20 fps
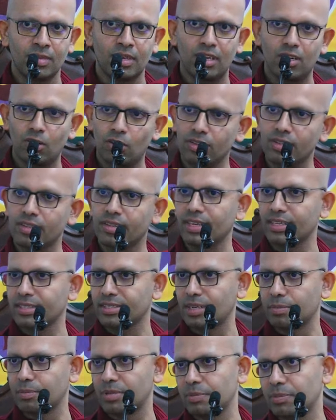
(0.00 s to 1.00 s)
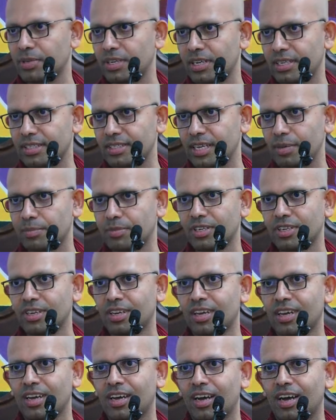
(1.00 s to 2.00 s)
A lot of the things that people accept
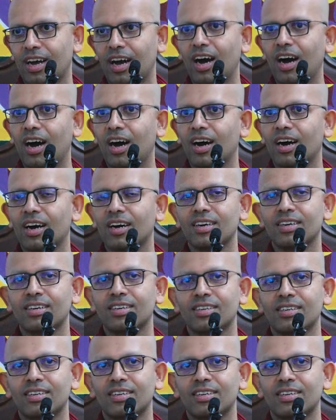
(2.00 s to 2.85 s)
are